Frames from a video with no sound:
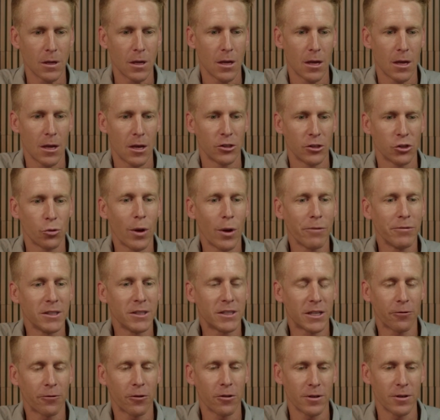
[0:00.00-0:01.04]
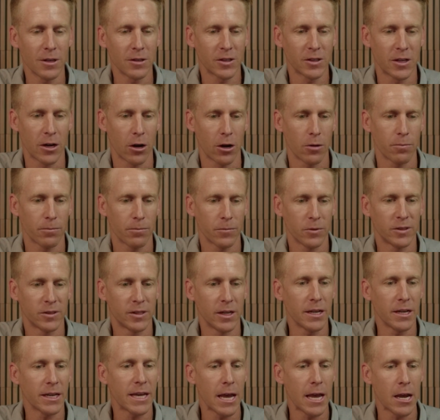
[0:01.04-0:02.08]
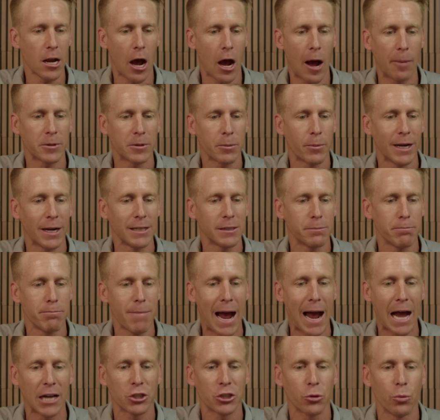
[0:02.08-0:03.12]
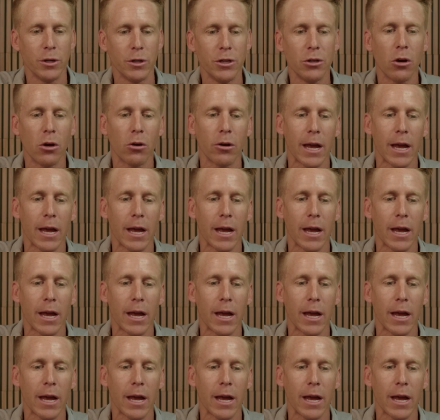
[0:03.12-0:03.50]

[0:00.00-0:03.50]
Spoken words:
so we have these different things here, syndicate, optimize, match. When you go to